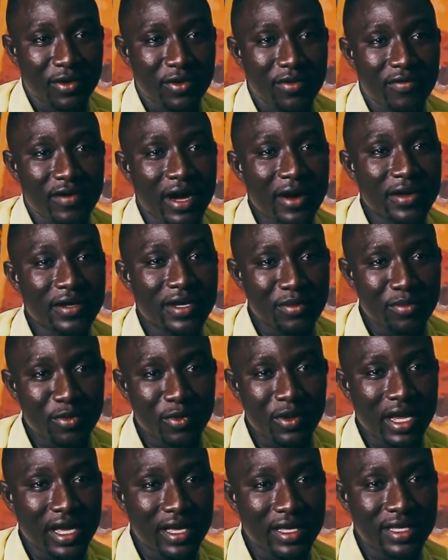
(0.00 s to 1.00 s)
of how the
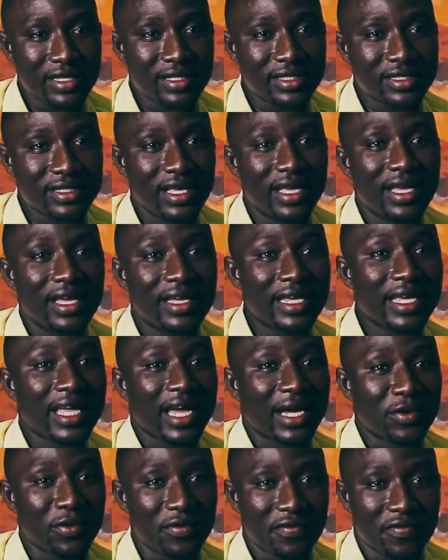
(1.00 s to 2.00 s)
Ebola is, they
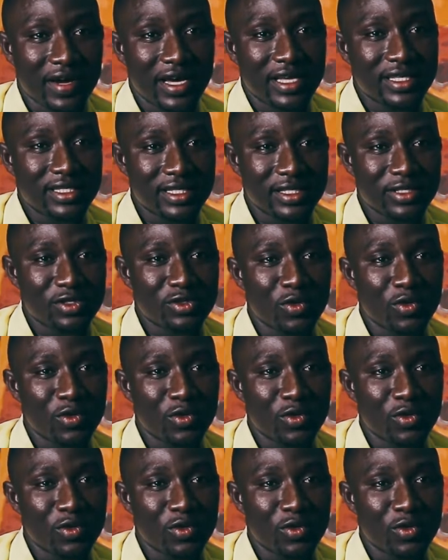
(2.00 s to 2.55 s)
cannot fight it.